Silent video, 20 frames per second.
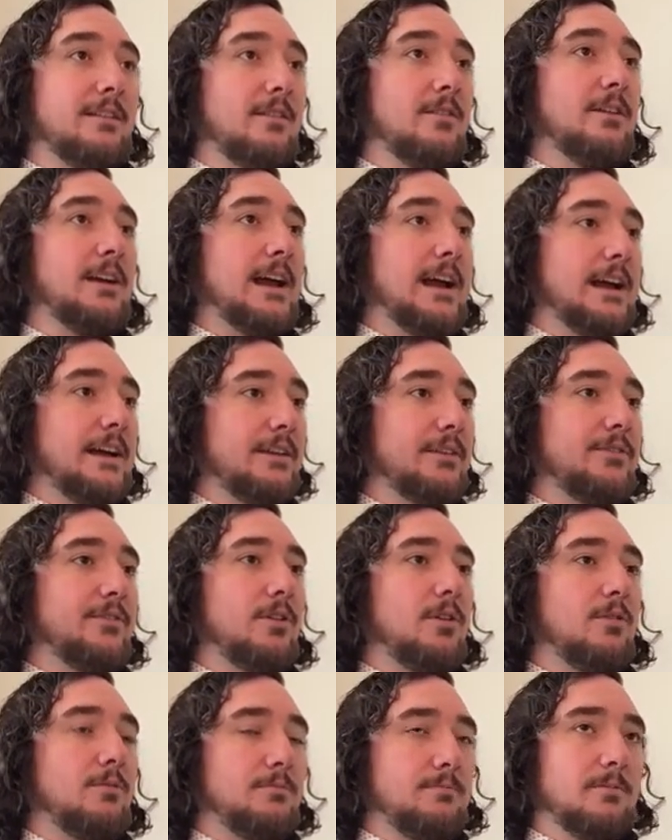Okay,
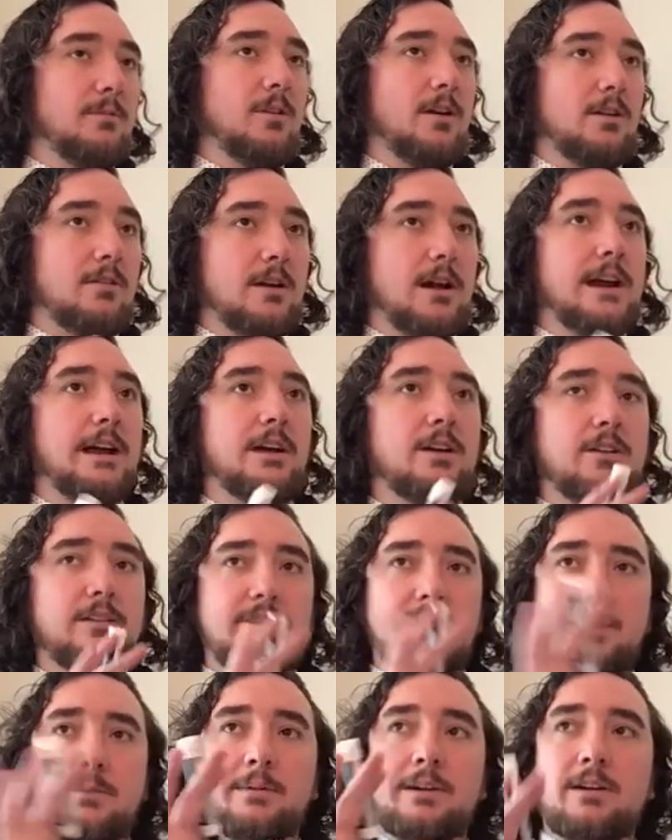so all right, good
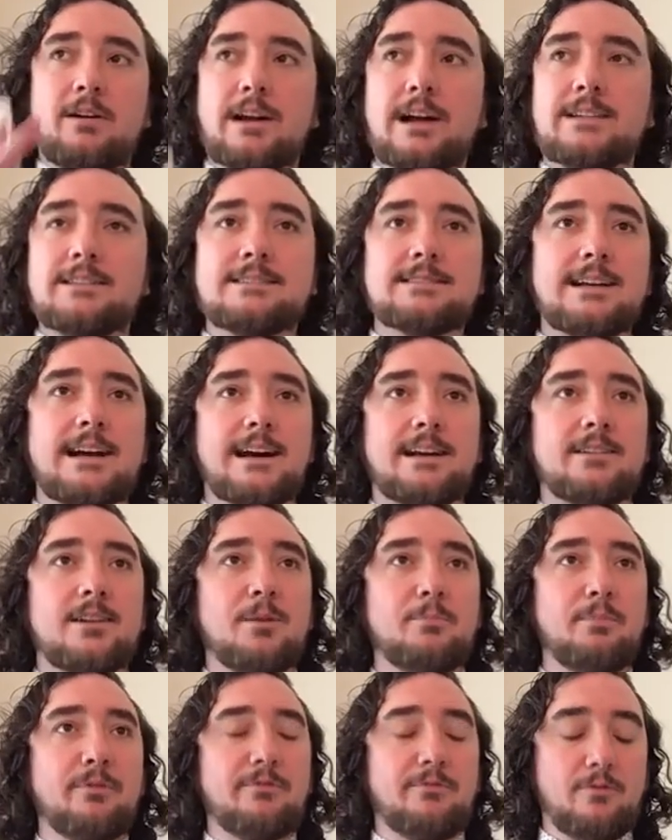thing we all got stocked
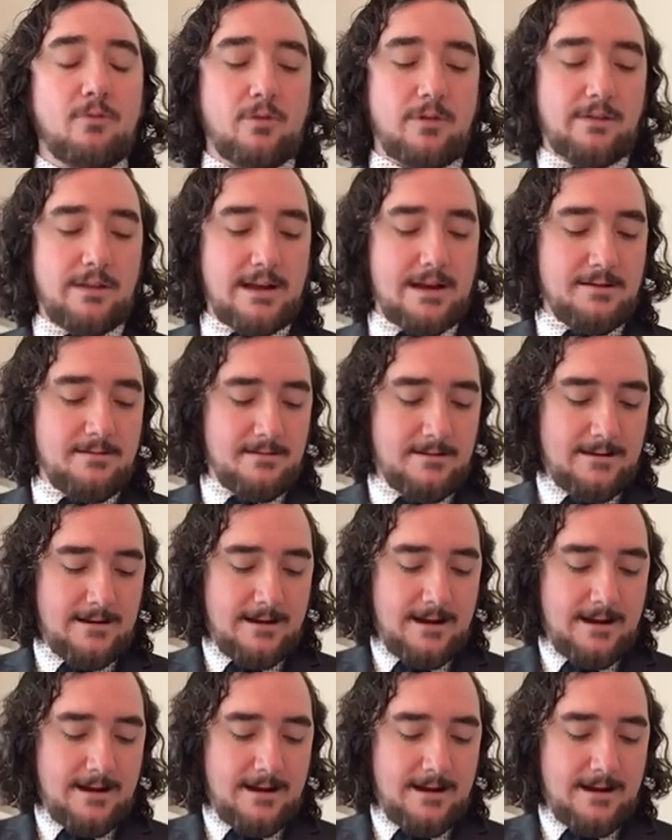up before then.